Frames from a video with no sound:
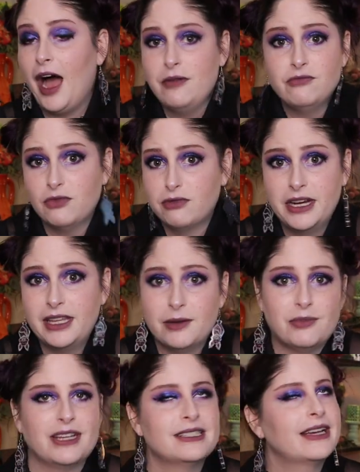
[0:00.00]
I'm really
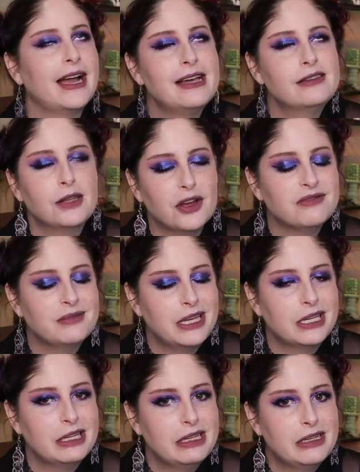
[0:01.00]
impressed. Like, I love
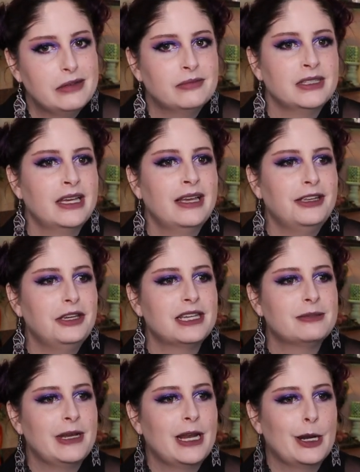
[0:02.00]
makeup. You
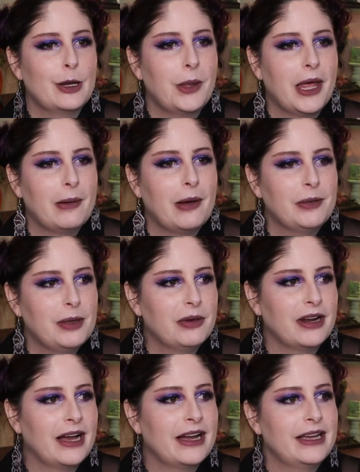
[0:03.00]
guys may not know that about me,
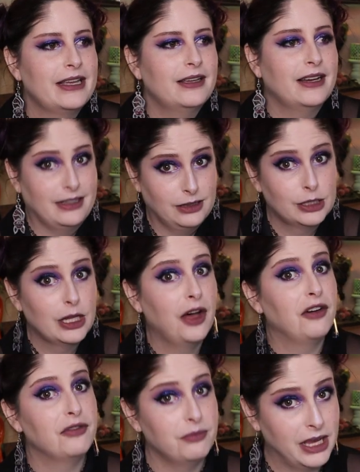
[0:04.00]
but I, I
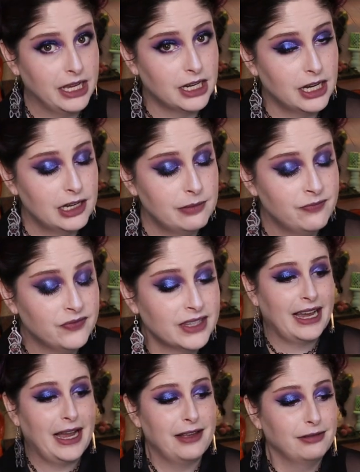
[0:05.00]
love makeup.
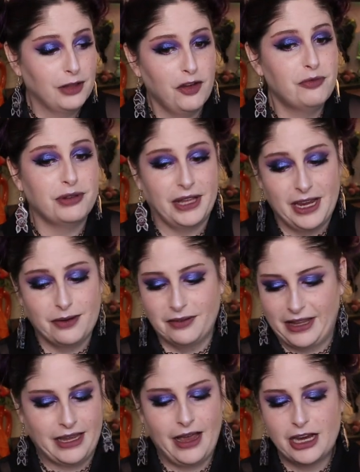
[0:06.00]
I love playing,
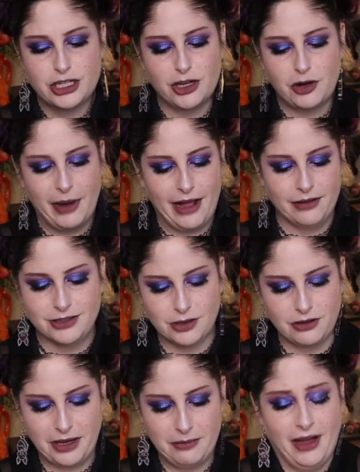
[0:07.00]
like, eyeshadow palettes
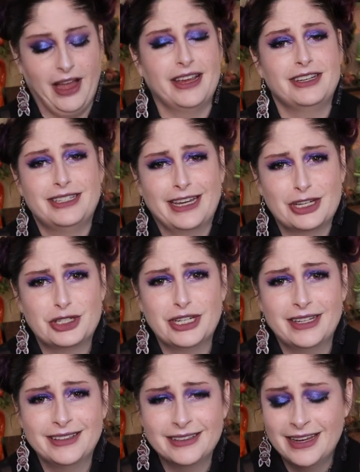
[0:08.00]
are like my
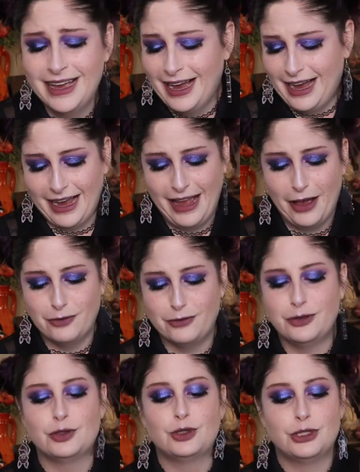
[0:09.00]
addiction. I
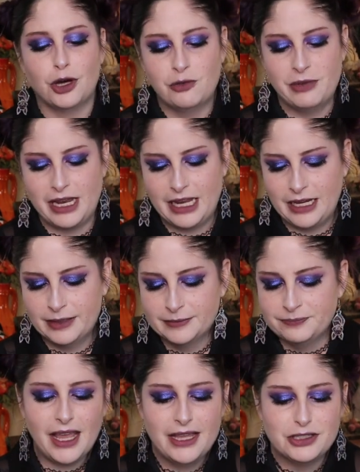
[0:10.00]
have so many.
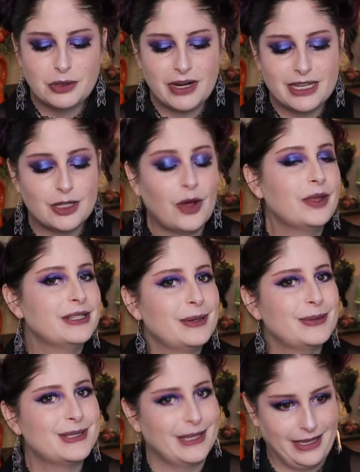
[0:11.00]
And so when I saw this, I
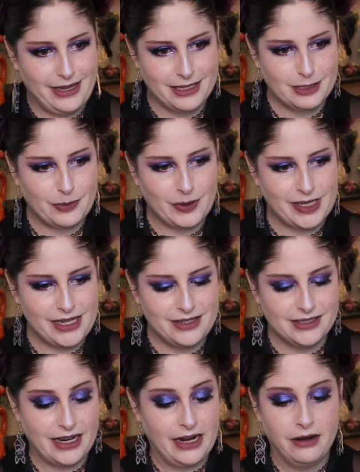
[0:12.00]
was like, yes,
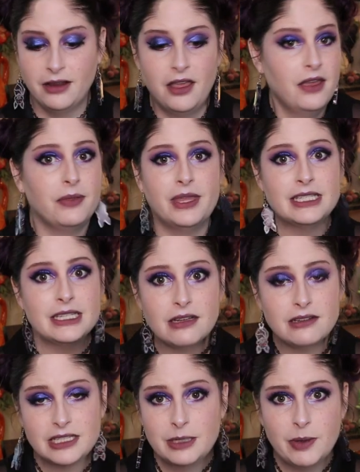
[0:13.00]
please. And this has
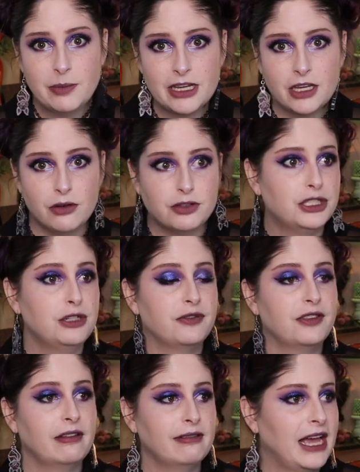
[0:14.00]
honestly been my go-to
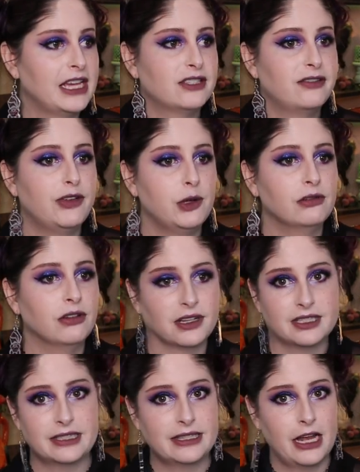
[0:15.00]
for the last few
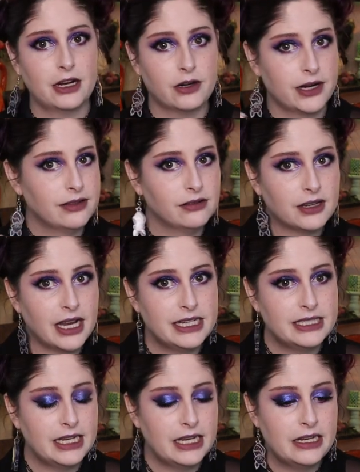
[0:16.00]
looks. Like that green look I
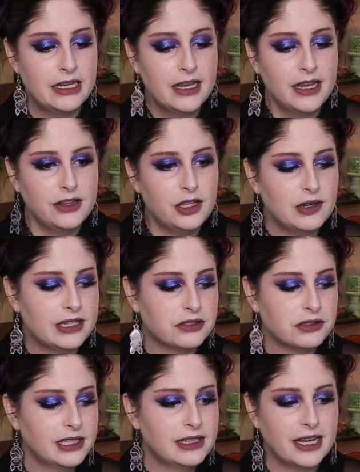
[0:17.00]
did that you guys
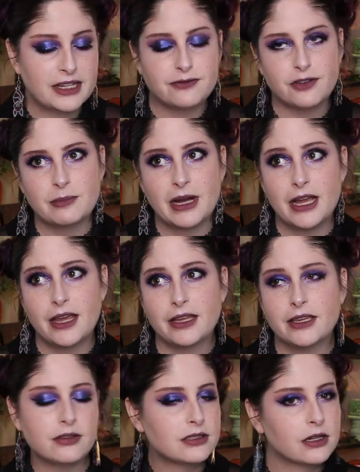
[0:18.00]
really liked for my
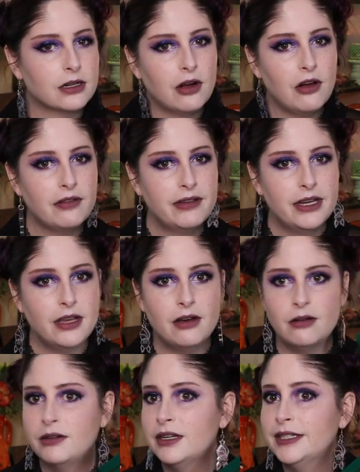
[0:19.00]
Killstar haul
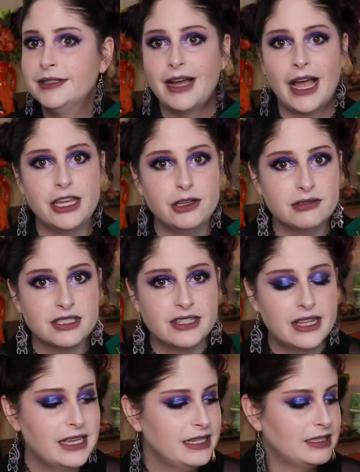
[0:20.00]
video. I
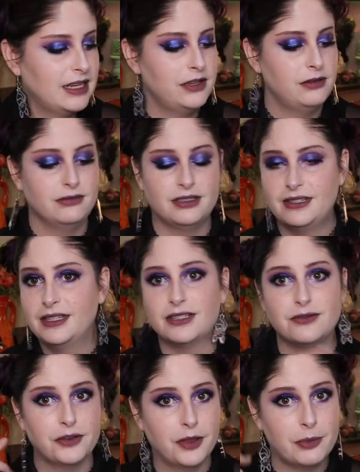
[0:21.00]
used this. I used
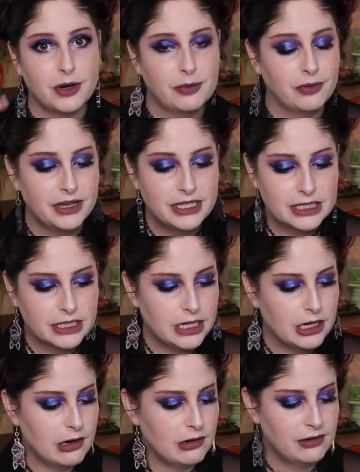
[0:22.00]
this for the purple
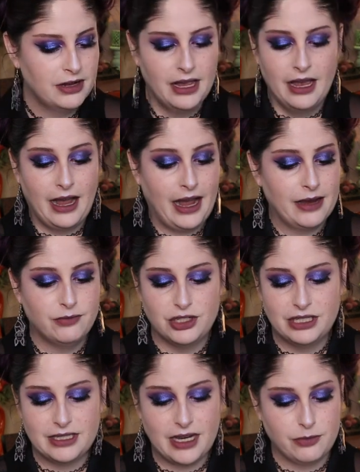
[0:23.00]
indigo. I'm
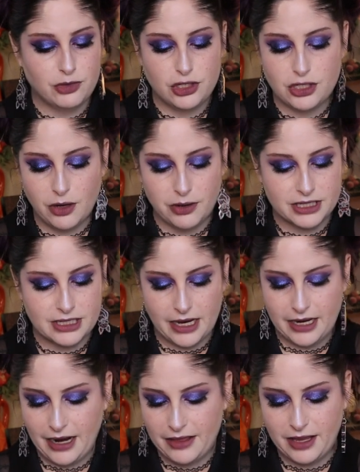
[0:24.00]
just, I'm so
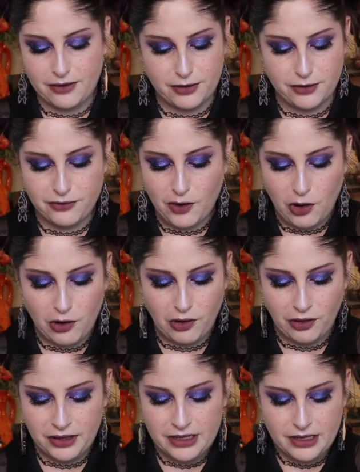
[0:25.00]
excited. I think for
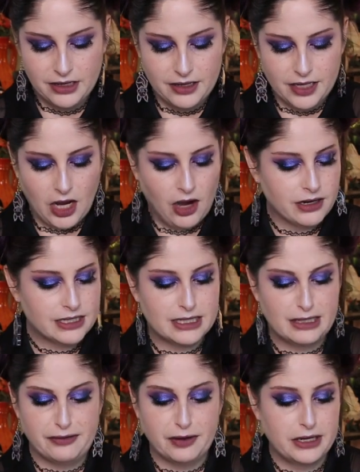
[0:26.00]
fall,
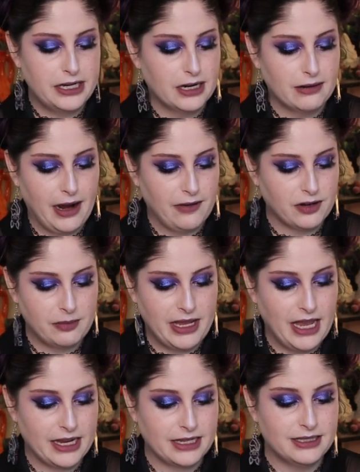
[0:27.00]
honestly, for year round, for
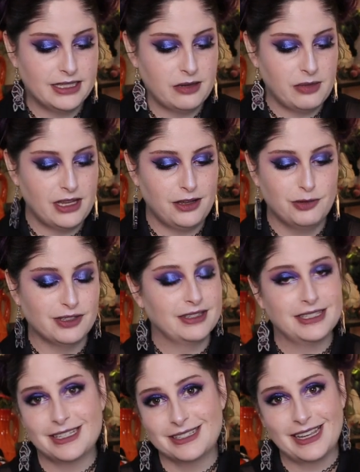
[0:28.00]
me, I could see me using
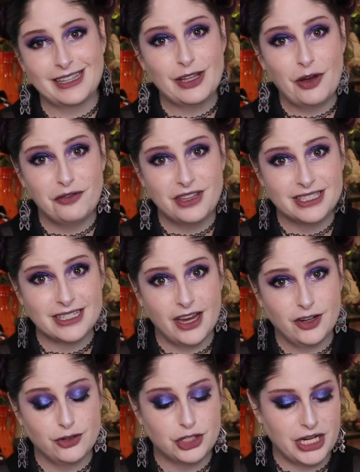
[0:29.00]
this because I love these
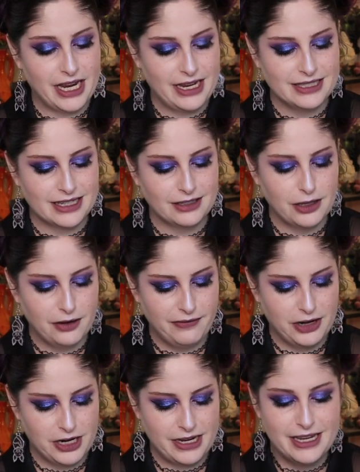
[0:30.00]
kind of shades. I love
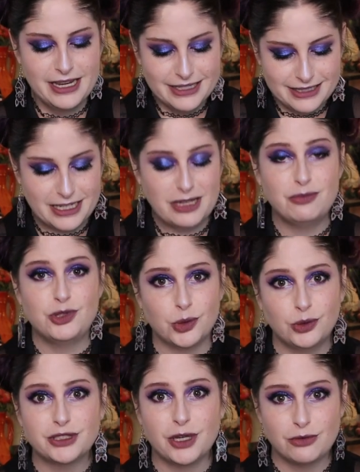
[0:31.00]
very deep
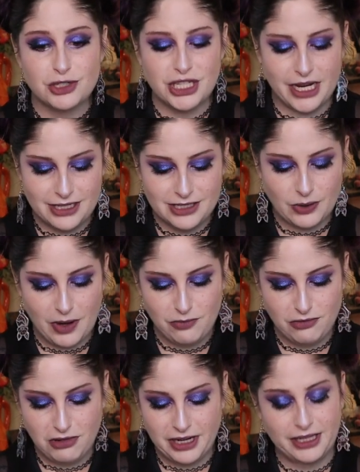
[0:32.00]
jewel tone shades, so
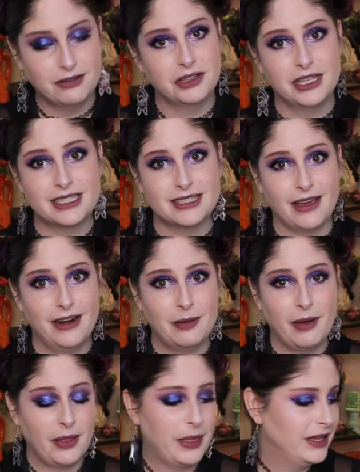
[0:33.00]
I'm really, really excited
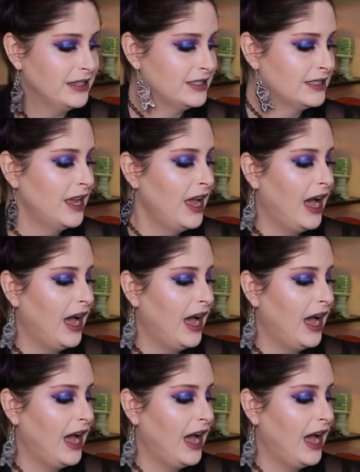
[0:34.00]
about this.